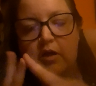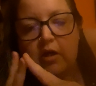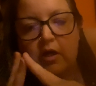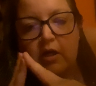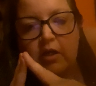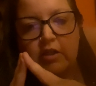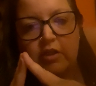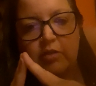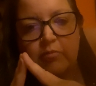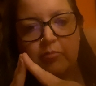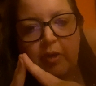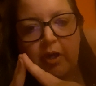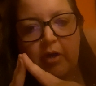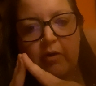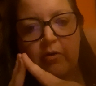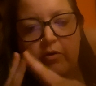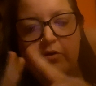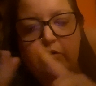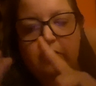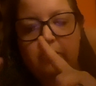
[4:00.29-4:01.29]
onion
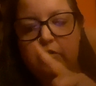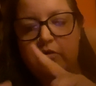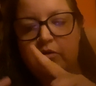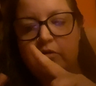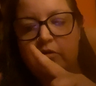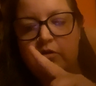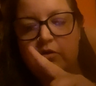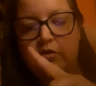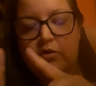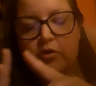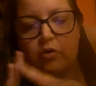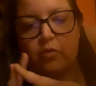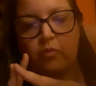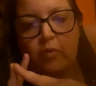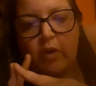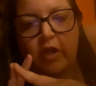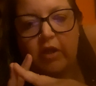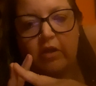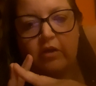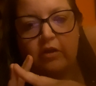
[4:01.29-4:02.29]
powder,
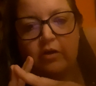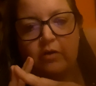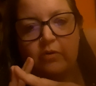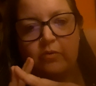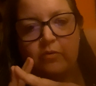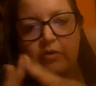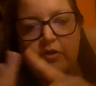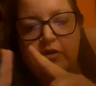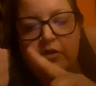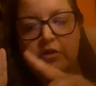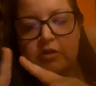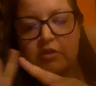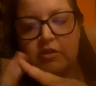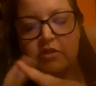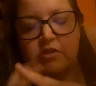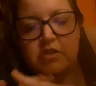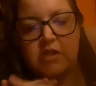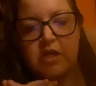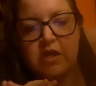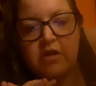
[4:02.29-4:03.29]
oregano,
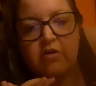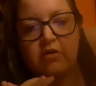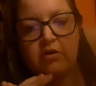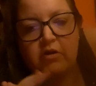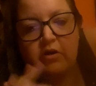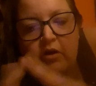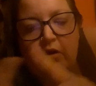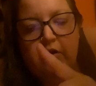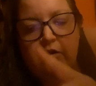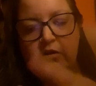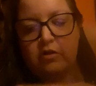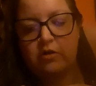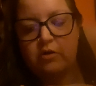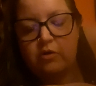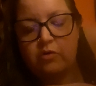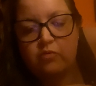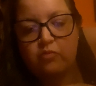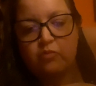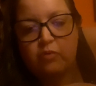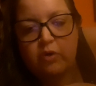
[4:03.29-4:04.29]
tarragon,
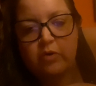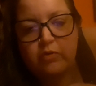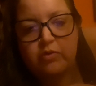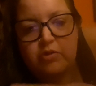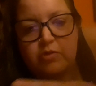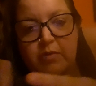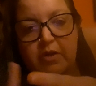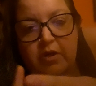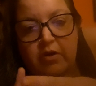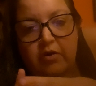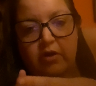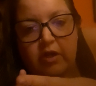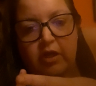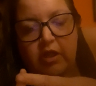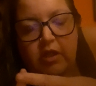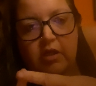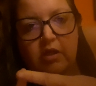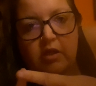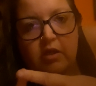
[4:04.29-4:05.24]
rosemary,